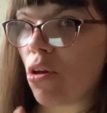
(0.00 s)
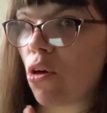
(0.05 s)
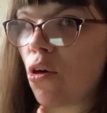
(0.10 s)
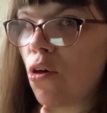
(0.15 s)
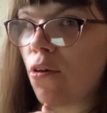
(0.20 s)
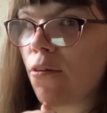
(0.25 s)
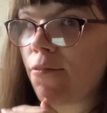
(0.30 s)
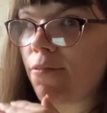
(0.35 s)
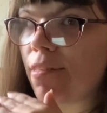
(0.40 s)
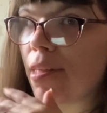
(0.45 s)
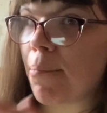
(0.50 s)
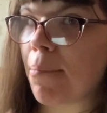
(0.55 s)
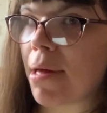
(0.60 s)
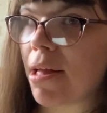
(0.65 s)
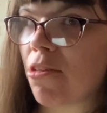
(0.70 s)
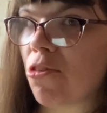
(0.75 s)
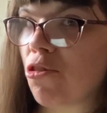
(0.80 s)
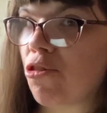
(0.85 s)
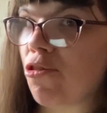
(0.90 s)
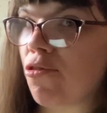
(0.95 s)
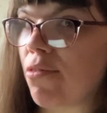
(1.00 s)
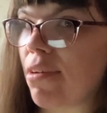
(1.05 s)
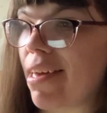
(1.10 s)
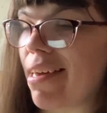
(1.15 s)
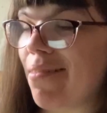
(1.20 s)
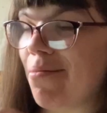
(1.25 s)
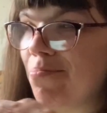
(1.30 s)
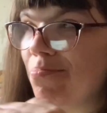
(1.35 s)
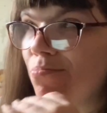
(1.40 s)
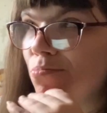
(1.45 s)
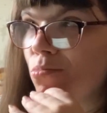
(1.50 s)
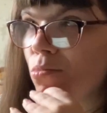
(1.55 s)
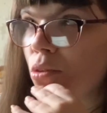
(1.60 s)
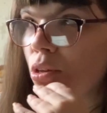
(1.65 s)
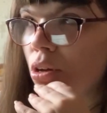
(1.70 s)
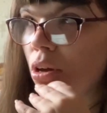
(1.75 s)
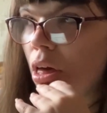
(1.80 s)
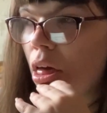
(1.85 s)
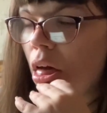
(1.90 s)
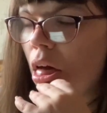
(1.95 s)
of the manuscript,
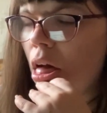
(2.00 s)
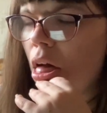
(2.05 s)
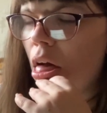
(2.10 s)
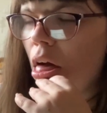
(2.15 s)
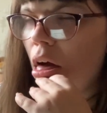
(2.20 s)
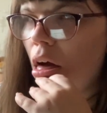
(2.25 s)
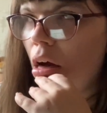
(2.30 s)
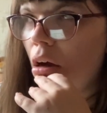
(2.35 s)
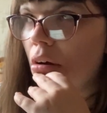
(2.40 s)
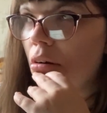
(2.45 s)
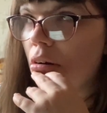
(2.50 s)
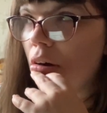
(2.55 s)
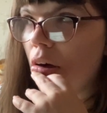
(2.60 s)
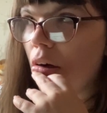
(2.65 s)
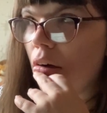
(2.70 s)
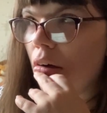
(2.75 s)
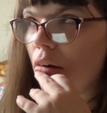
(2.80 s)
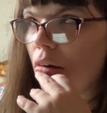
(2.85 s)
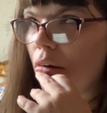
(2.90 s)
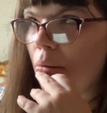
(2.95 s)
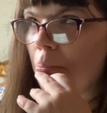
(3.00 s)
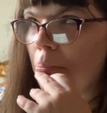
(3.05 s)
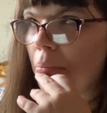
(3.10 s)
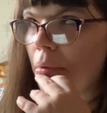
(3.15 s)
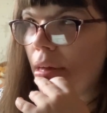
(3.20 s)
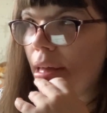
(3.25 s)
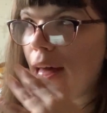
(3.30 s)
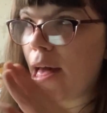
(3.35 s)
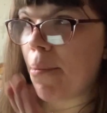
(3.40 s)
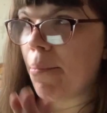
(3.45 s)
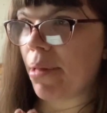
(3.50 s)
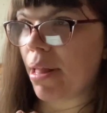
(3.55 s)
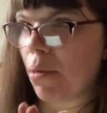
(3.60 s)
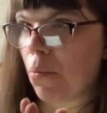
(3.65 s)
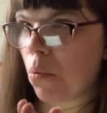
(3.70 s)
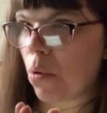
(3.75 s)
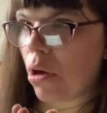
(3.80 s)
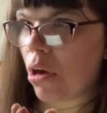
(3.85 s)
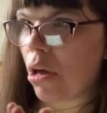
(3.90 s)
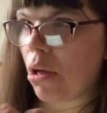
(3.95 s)
um, how many
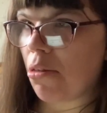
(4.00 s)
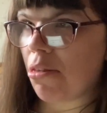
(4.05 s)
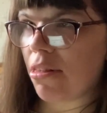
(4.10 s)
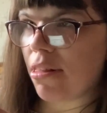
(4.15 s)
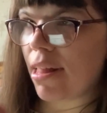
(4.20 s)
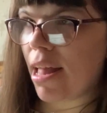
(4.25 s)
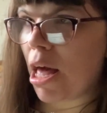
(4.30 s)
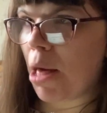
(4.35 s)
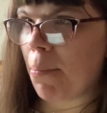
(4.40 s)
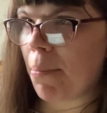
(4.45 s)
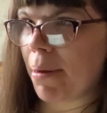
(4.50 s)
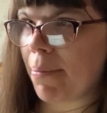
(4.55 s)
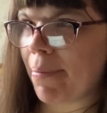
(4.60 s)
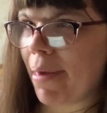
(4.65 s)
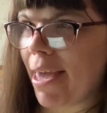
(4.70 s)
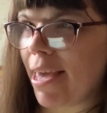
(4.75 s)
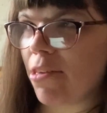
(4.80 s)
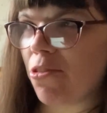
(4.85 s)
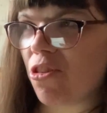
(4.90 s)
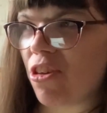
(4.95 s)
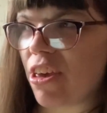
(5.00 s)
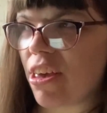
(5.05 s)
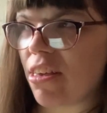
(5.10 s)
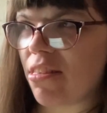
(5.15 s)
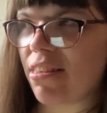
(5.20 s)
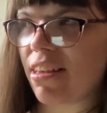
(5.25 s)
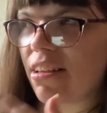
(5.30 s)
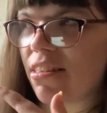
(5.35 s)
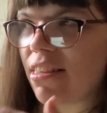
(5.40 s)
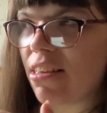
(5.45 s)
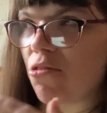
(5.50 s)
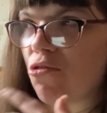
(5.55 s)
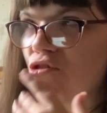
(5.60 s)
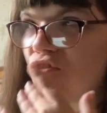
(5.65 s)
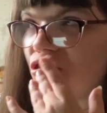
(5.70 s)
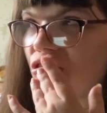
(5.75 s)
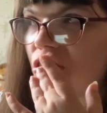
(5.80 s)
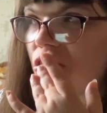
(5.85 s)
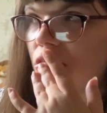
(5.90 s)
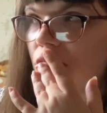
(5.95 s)
words and how many pages,
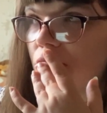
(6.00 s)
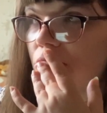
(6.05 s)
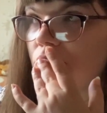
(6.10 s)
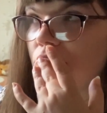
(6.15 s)
etc.